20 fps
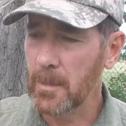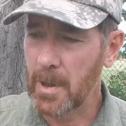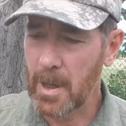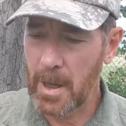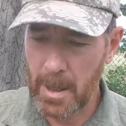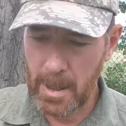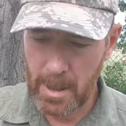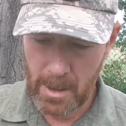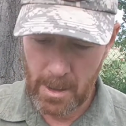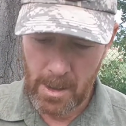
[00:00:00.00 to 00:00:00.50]

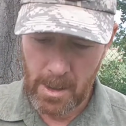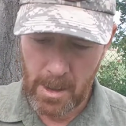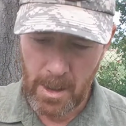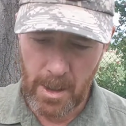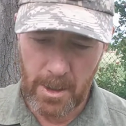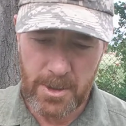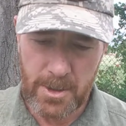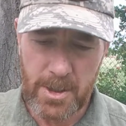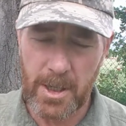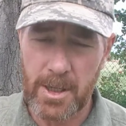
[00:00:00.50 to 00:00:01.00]
Okay?
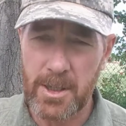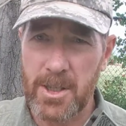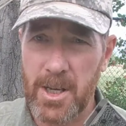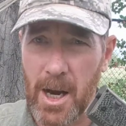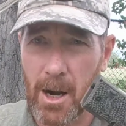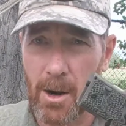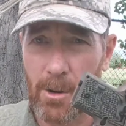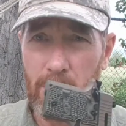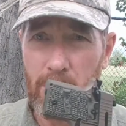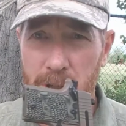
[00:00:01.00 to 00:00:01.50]
A Sig
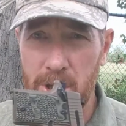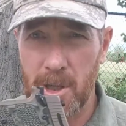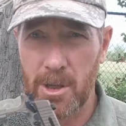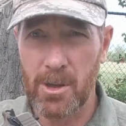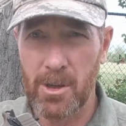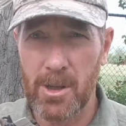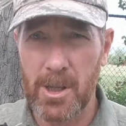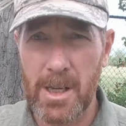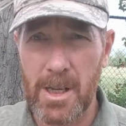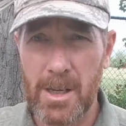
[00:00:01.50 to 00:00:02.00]
Sauer would
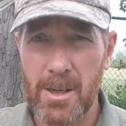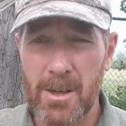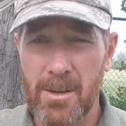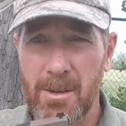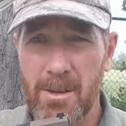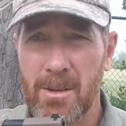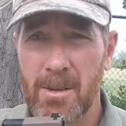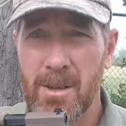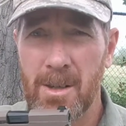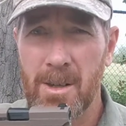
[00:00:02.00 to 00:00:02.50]
generally
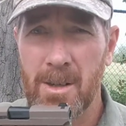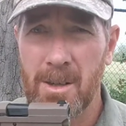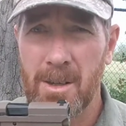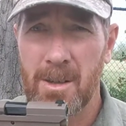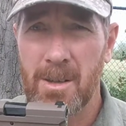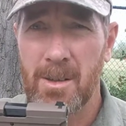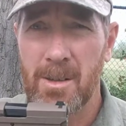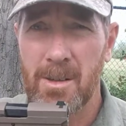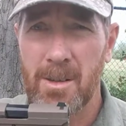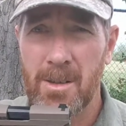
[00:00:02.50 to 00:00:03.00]

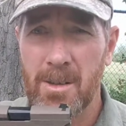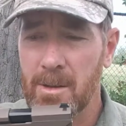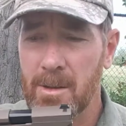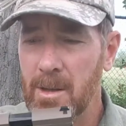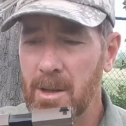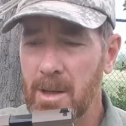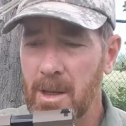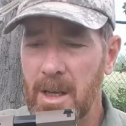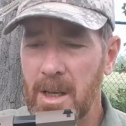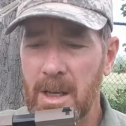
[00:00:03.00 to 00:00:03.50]

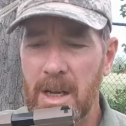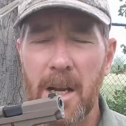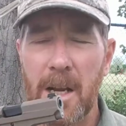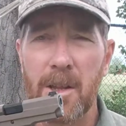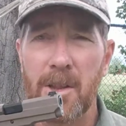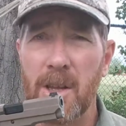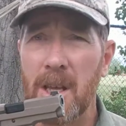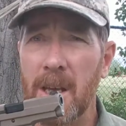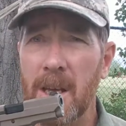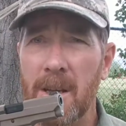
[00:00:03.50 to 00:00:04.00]
eat
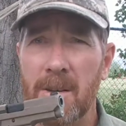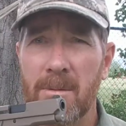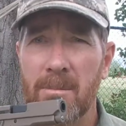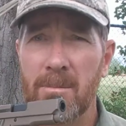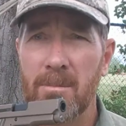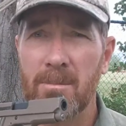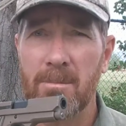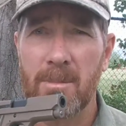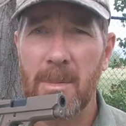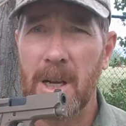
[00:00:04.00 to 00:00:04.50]
anything,
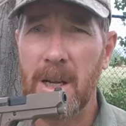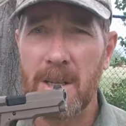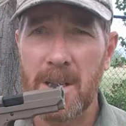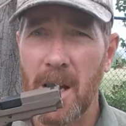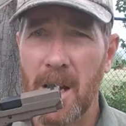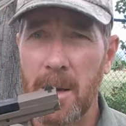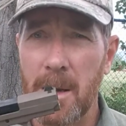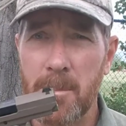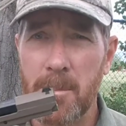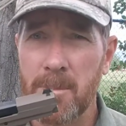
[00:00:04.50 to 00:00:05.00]

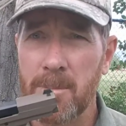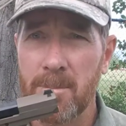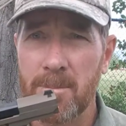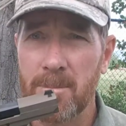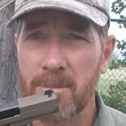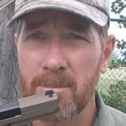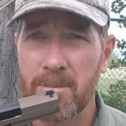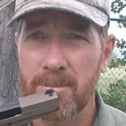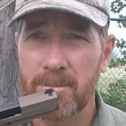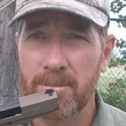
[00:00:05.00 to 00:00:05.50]
anytime,
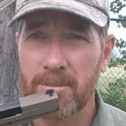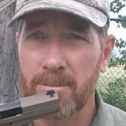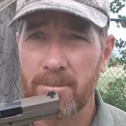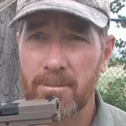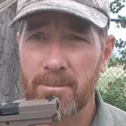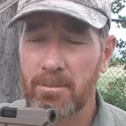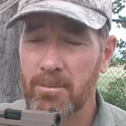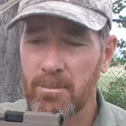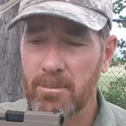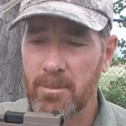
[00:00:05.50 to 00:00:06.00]

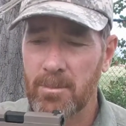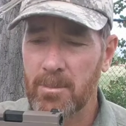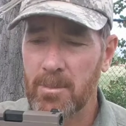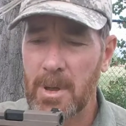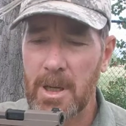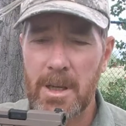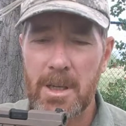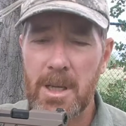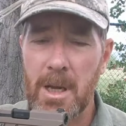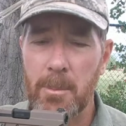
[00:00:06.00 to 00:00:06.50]

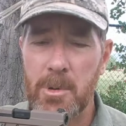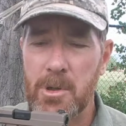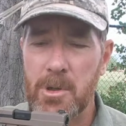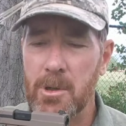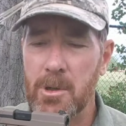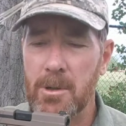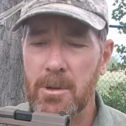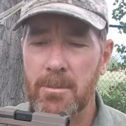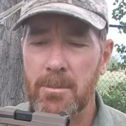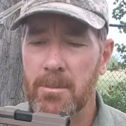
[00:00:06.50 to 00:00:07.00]
any
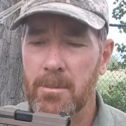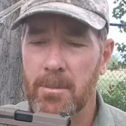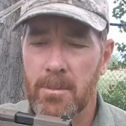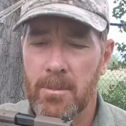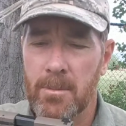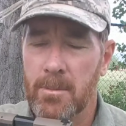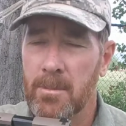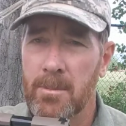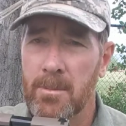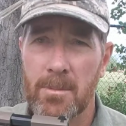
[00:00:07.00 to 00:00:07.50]
temperature.
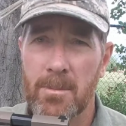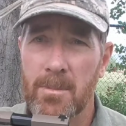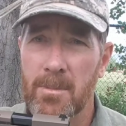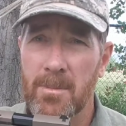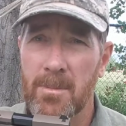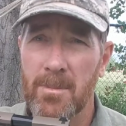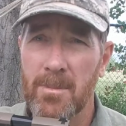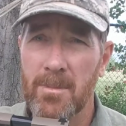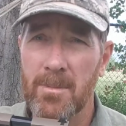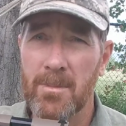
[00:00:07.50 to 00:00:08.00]

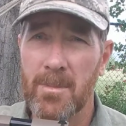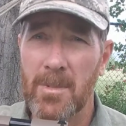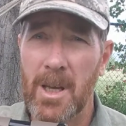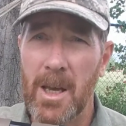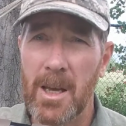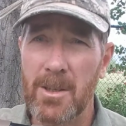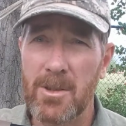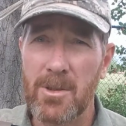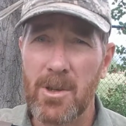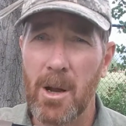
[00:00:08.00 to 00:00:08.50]

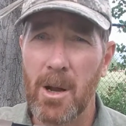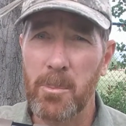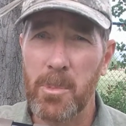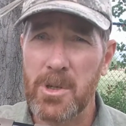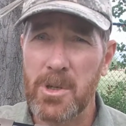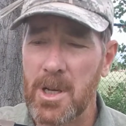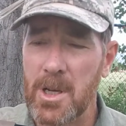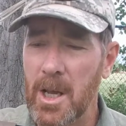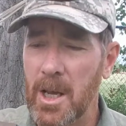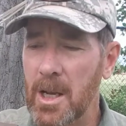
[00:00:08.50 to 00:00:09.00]
Okay, it's not
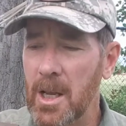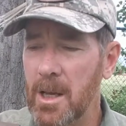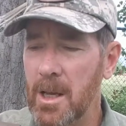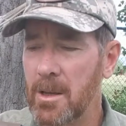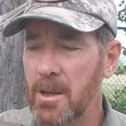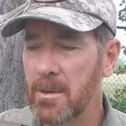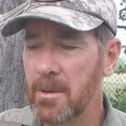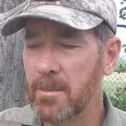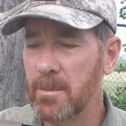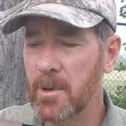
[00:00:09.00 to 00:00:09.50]
persnickety.
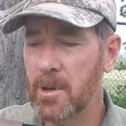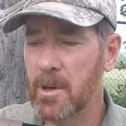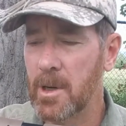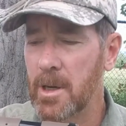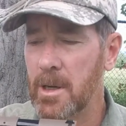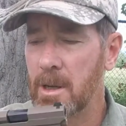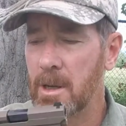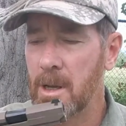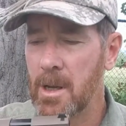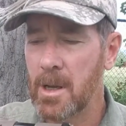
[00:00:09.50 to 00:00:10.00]
All
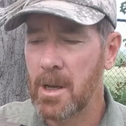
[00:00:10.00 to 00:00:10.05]
right.